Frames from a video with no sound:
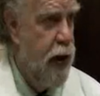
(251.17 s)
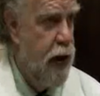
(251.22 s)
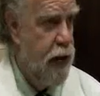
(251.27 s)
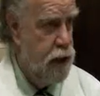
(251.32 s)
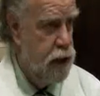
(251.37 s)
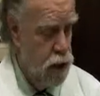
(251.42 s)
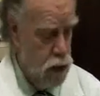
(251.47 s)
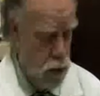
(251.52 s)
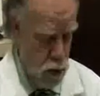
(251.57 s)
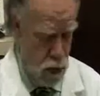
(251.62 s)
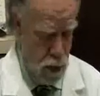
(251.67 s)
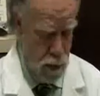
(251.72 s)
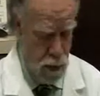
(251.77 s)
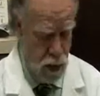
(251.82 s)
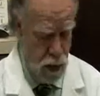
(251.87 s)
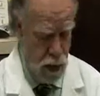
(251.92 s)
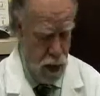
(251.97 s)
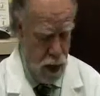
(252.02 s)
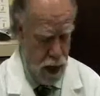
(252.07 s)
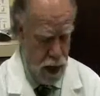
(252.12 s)
back to
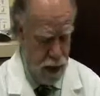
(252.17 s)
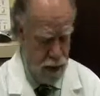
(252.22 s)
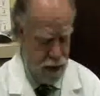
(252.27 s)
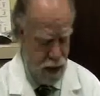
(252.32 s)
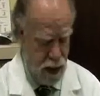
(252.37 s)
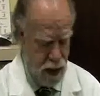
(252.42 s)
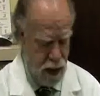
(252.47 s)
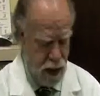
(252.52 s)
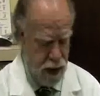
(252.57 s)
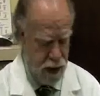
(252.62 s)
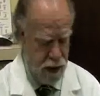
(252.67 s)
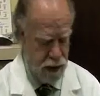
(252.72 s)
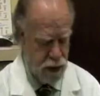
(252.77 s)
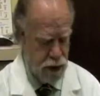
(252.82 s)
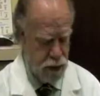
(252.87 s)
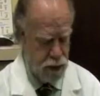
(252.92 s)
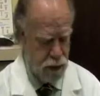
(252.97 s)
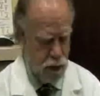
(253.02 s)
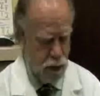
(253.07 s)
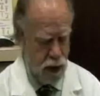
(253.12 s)
normal. And then at night,
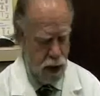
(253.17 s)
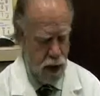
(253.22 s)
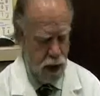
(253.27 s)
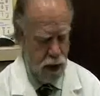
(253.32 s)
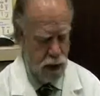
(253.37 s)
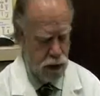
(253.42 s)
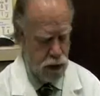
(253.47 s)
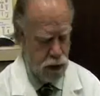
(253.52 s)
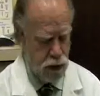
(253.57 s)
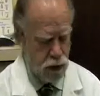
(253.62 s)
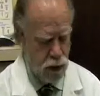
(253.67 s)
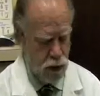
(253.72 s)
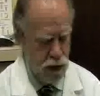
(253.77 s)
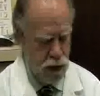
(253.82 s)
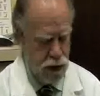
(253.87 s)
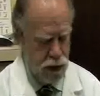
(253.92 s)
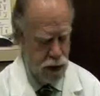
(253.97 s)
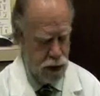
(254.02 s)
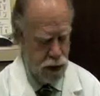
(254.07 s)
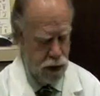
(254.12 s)
just put it on your
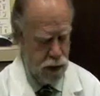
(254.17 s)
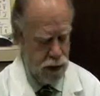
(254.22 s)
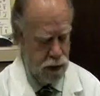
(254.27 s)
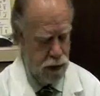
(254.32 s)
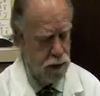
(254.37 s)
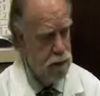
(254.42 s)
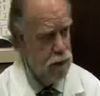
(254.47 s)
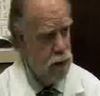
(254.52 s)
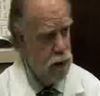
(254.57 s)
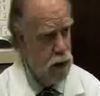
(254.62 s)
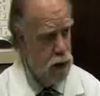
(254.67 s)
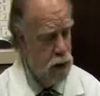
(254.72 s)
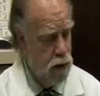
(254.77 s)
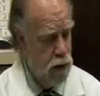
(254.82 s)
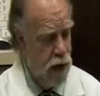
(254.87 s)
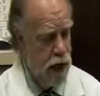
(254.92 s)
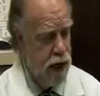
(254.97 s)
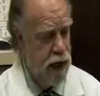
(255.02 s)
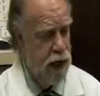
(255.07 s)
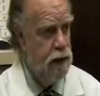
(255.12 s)
storage sheet, put it
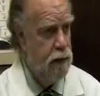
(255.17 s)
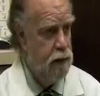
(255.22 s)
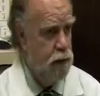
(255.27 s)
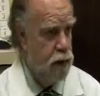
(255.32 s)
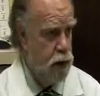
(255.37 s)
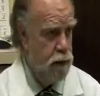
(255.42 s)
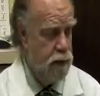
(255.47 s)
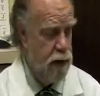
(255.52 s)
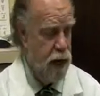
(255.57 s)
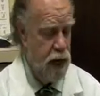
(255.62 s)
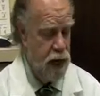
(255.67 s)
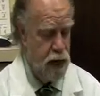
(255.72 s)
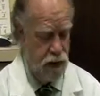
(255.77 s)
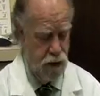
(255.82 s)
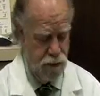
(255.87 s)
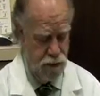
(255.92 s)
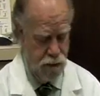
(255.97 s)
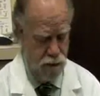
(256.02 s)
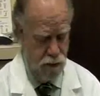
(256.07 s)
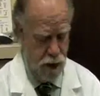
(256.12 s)
away, and then put it back on
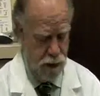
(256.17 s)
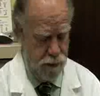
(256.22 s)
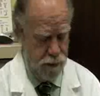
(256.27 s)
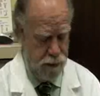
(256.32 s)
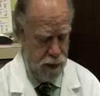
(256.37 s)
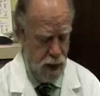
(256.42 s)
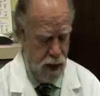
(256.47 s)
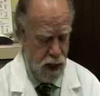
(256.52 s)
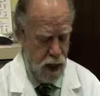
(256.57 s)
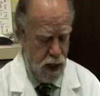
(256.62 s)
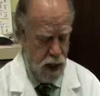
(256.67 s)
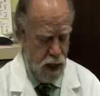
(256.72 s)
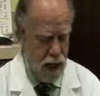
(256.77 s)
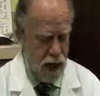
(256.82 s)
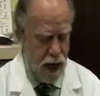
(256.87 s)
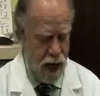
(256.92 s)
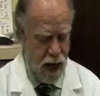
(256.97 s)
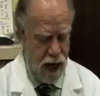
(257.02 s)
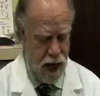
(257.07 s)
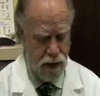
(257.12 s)
your foot.
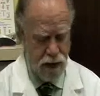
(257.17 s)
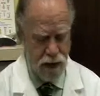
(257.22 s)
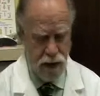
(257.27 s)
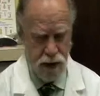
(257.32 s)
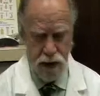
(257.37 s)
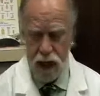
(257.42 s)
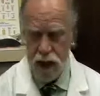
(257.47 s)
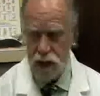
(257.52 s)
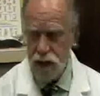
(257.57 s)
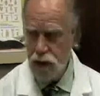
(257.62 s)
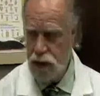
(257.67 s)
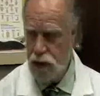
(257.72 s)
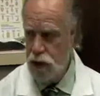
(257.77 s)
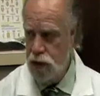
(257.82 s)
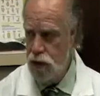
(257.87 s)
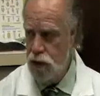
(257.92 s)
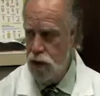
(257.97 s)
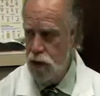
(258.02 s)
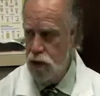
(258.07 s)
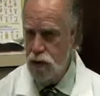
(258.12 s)
Now, how this is actually
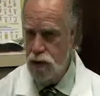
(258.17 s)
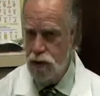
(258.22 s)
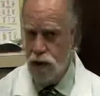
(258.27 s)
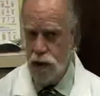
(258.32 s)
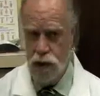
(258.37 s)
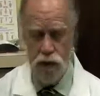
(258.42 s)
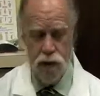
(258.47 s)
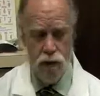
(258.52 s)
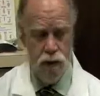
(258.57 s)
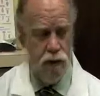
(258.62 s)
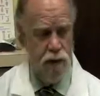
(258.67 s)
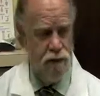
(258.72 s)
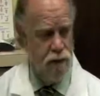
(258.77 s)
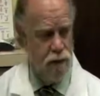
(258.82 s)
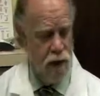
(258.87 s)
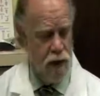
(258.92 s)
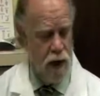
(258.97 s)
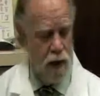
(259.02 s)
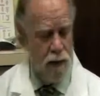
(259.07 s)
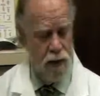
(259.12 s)
used, and 2 of
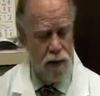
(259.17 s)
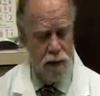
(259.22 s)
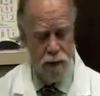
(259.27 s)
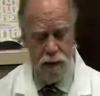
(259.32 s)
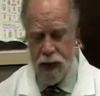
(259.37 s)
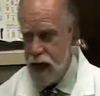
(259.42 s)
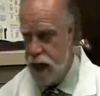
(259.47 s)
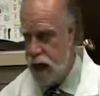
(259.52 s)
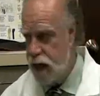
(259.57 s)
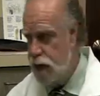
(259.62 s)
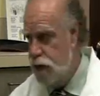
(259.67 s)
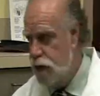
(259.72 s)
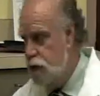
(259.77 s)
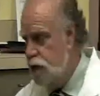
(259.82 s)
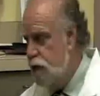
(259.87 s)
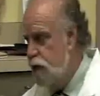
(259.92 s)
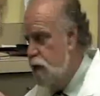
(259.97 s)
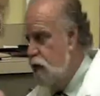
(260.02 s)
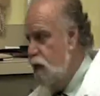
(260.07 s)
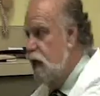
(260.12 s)
them come in a package,
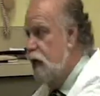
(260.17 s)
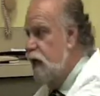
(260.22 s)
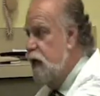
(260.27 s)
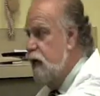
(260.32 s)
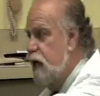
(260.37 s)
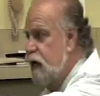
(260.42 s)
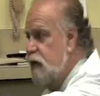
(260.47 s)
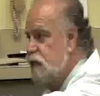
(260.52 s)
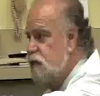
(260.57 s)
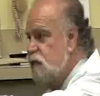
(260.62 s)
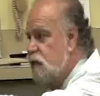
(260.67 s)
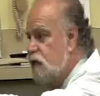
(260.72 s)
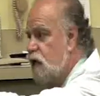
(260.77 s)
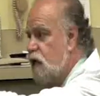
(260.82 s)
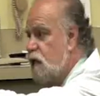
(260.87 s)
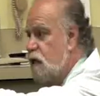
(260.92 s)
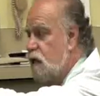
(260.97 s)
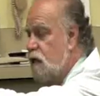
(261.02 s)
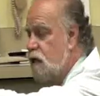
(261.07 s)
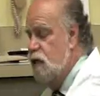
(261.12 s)
and it has
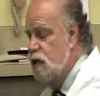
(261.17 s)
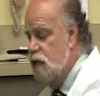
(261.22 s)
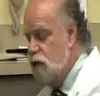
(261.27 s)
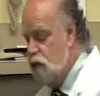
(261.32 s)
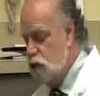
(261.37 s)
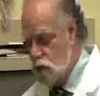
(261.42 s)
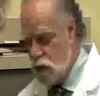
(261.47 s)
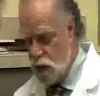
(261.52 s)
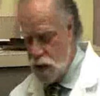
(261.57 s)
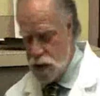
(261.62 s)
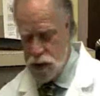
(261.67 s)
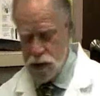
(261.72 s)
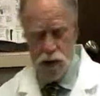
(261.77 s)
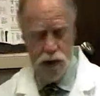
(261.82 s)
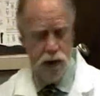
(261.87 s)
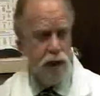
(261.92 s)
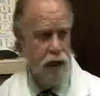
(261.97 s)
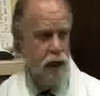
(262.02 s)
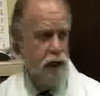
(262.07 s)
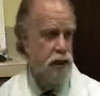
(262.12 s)
a instruction
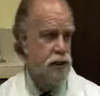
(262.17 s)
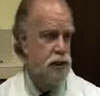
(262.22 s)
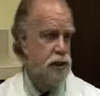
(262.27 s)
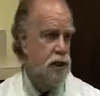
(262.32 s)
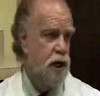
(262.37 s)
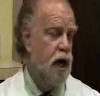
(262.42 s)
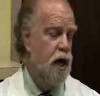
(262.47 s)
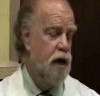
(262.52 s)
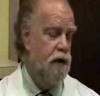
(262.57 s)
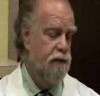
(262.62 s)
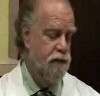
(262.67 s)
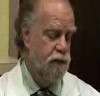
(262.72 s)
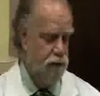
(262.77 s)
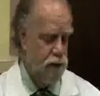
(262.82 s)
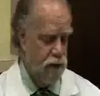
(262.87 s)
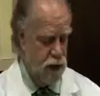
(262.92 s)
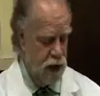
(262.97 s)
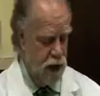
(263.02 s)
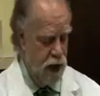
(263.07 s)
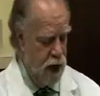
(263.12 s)
sheet inside if you
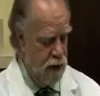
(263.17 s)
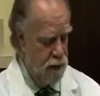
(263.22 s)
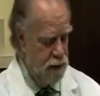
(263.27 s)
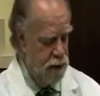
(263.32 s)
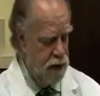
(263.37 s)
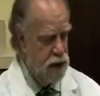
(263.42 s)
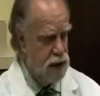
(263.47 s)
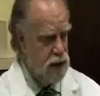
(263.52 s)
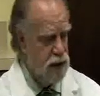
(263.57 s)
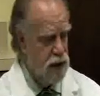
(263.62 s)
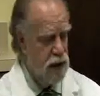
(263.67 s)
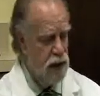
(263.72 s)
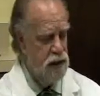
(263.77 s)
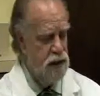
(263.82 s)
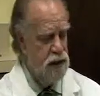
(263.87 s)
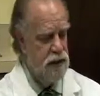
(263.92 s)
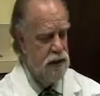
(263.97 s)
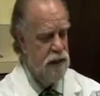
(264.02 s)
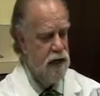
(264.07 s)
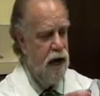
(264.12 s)
forget, but this
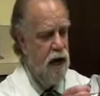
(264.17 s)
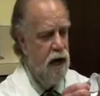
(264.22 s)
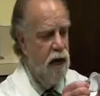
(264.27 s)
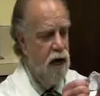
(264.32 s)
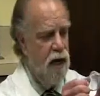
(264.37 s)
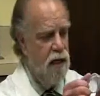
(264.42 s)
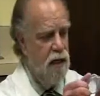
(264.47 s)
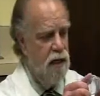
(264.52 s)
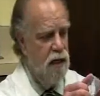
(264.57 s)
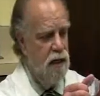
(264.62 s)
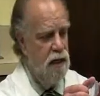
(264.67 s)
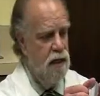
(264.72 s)
little tab